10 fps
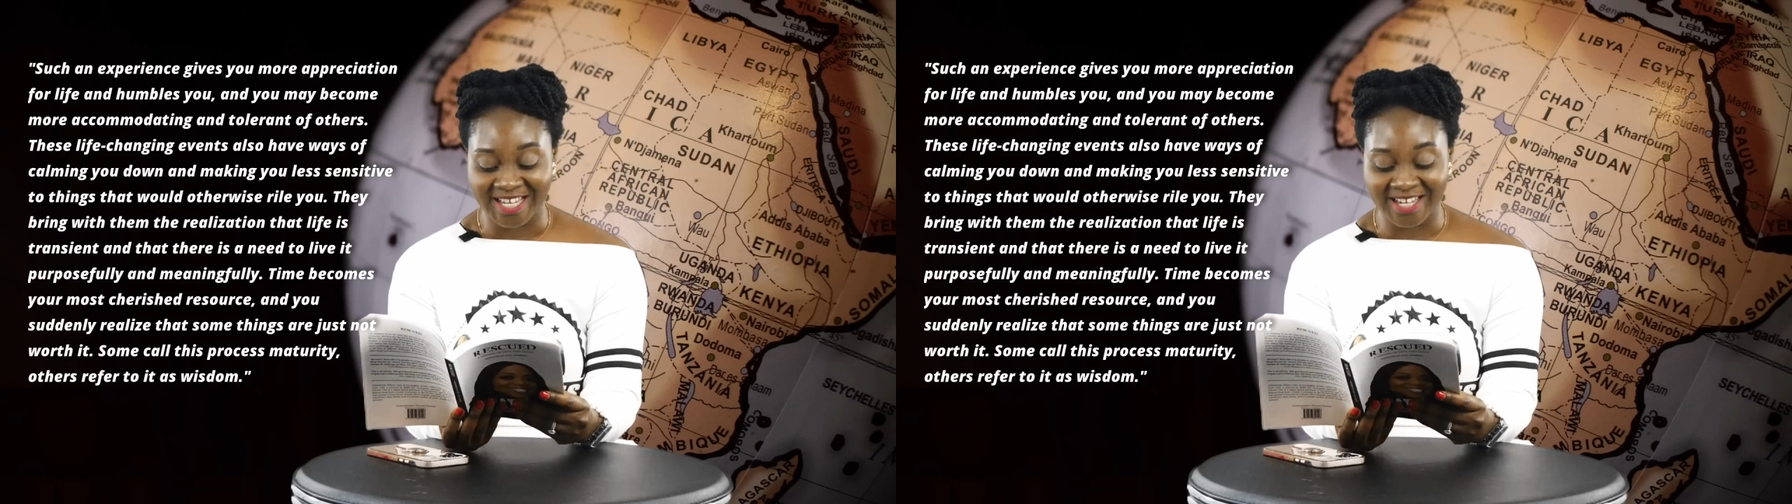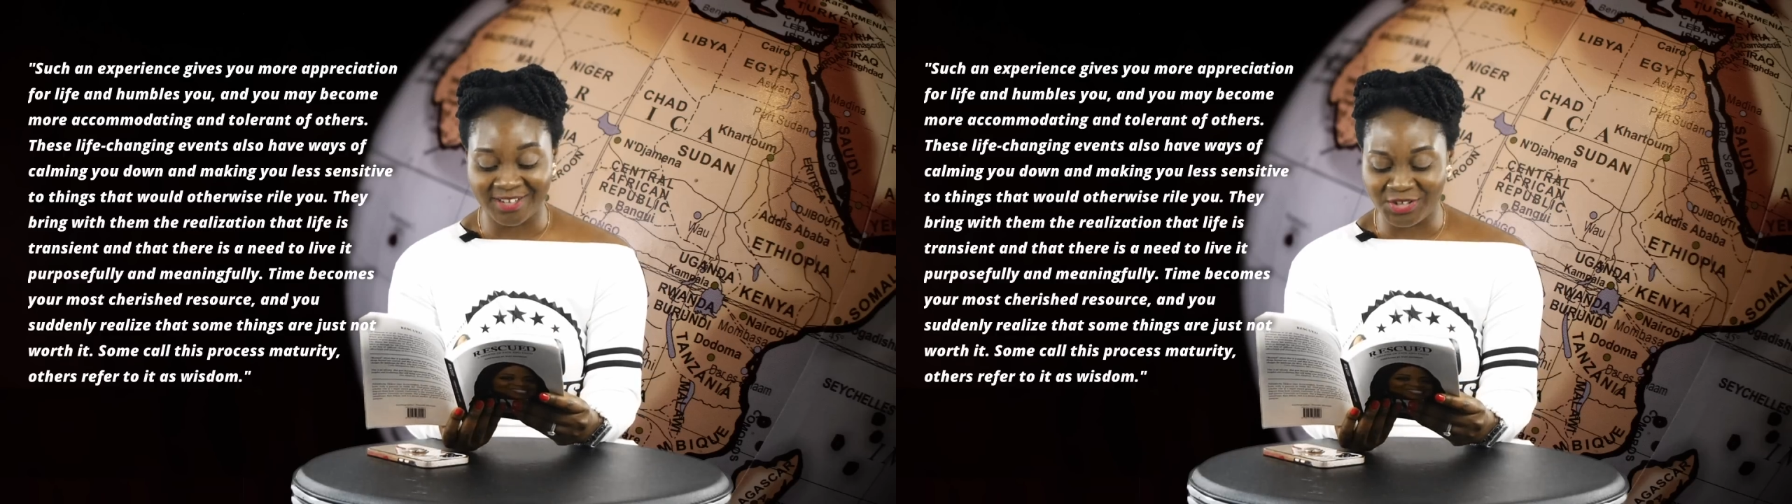
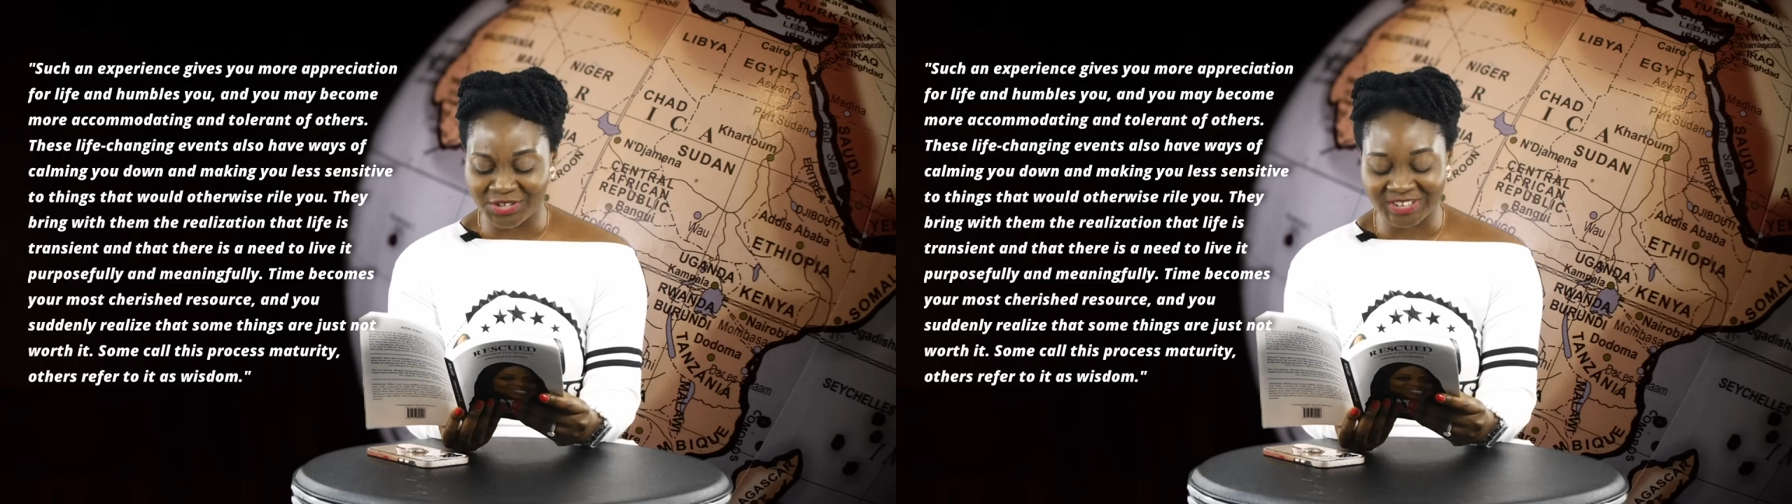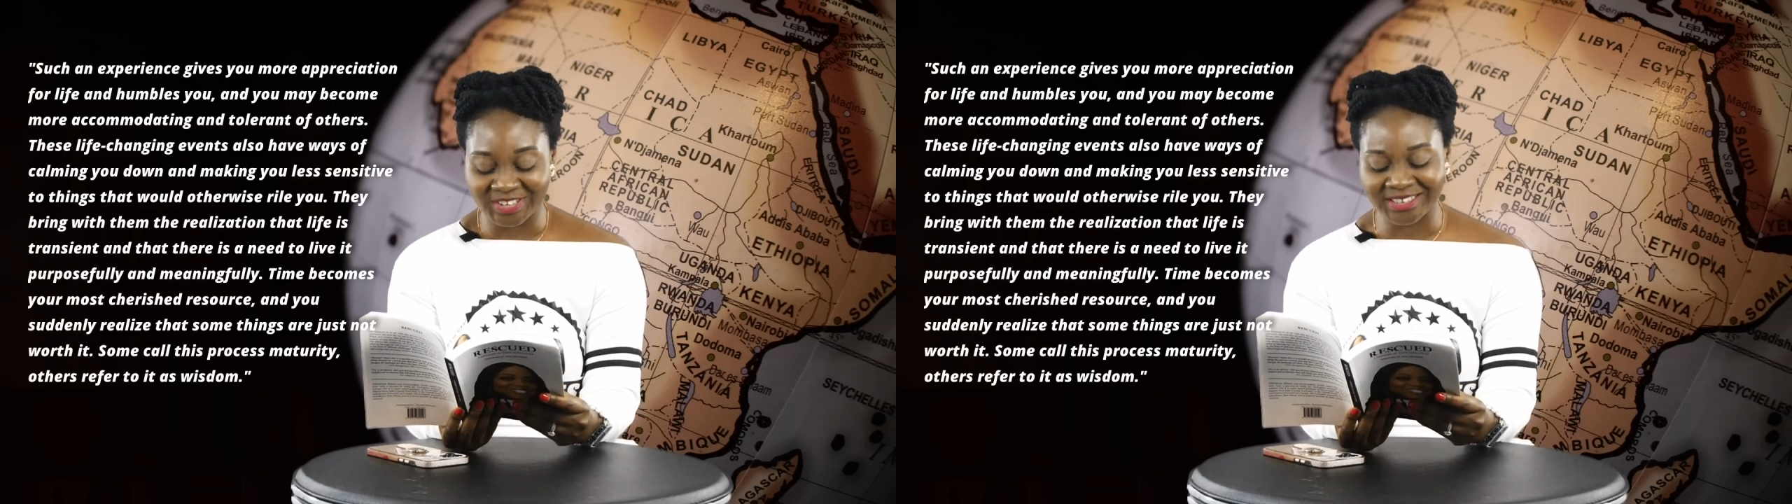and you
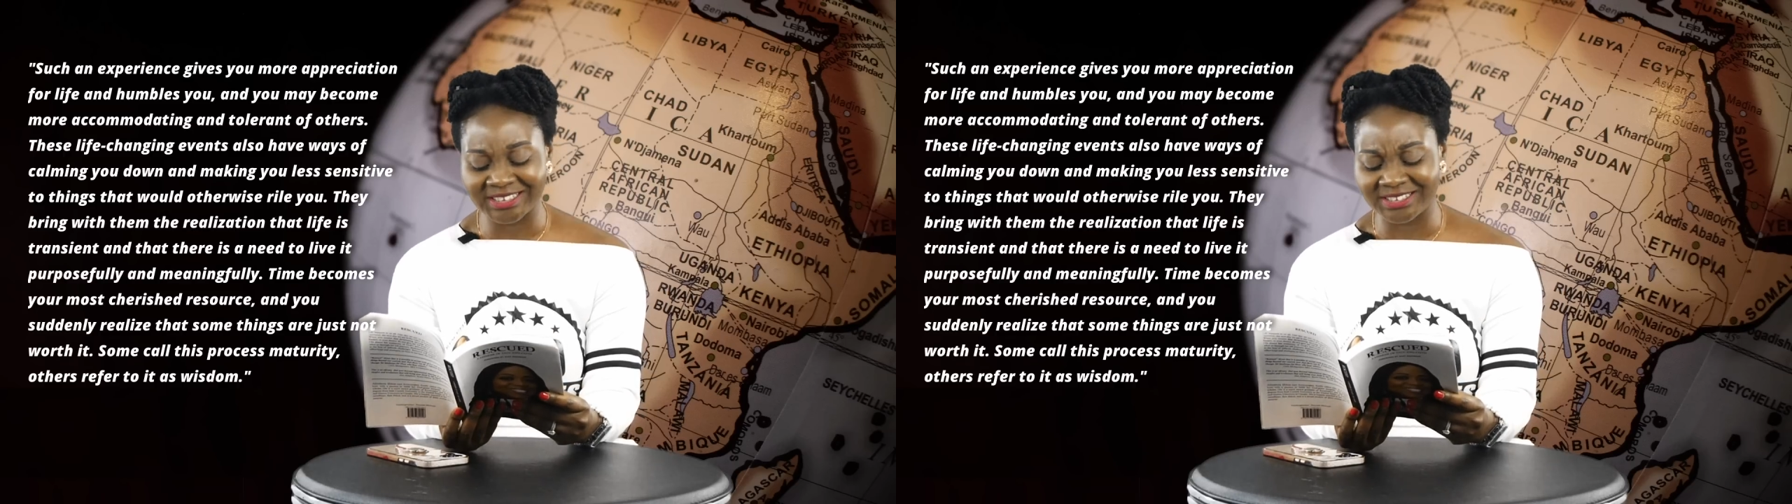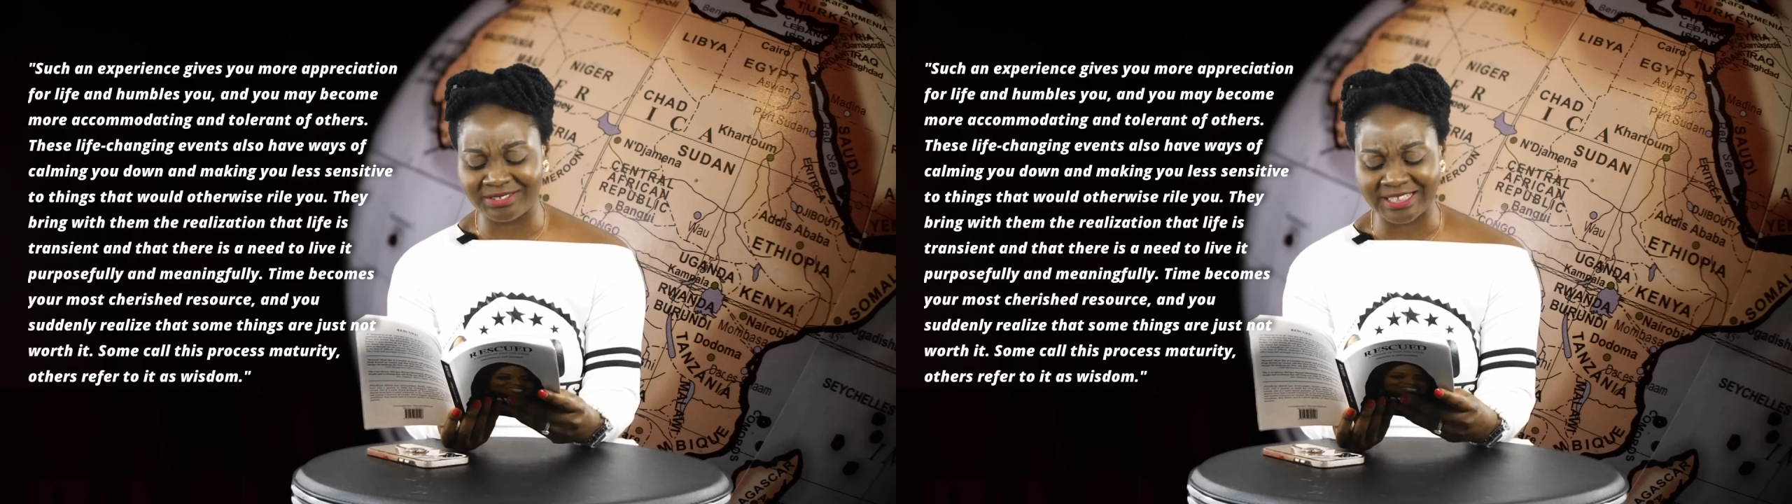
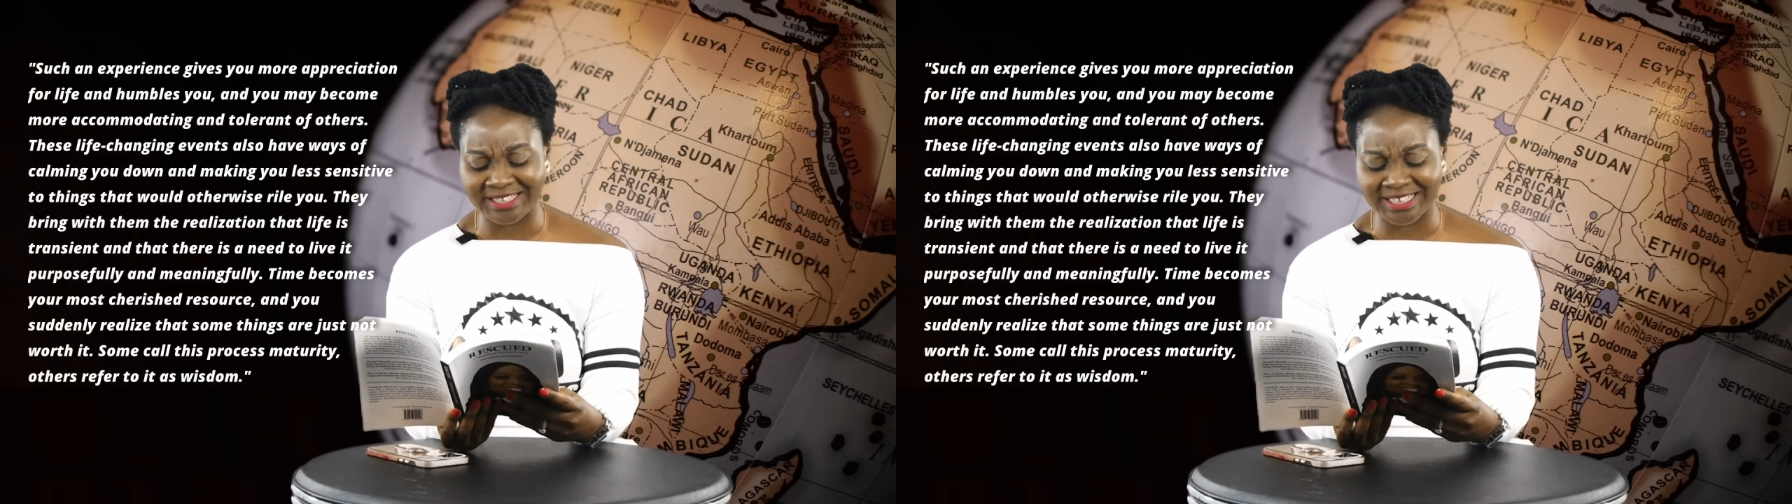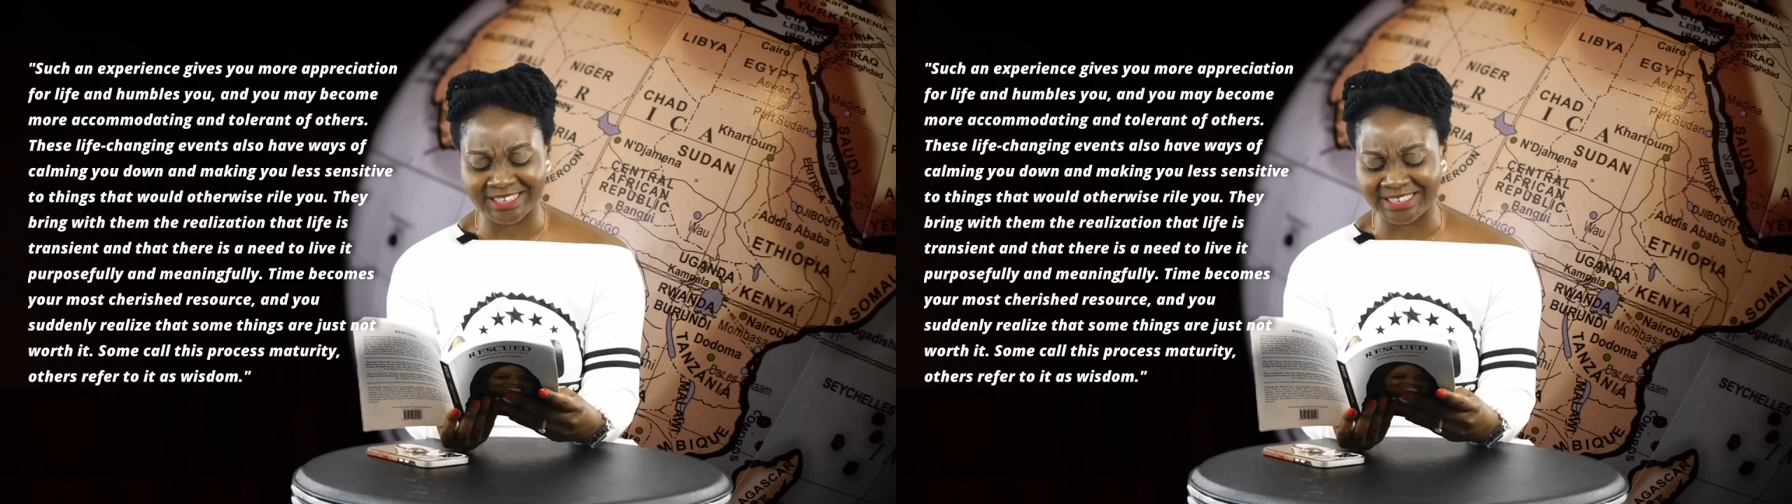suddenly realize